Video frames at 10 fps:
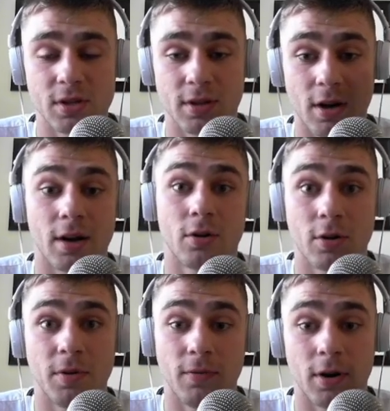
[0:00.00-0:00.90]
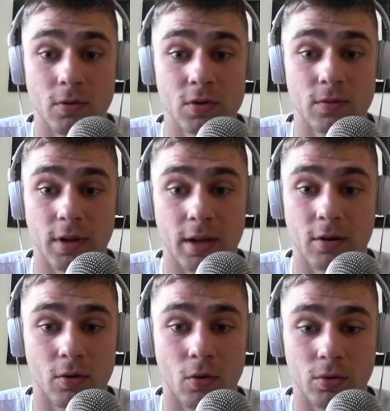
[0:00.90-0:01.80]
that could be very useful, like
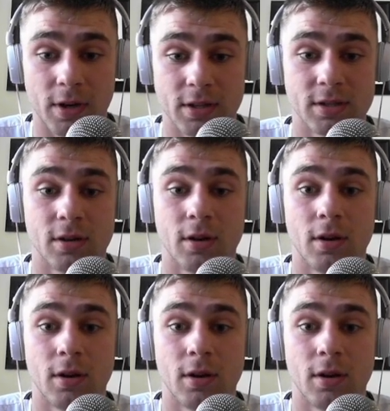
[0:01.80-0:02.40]
gold rates,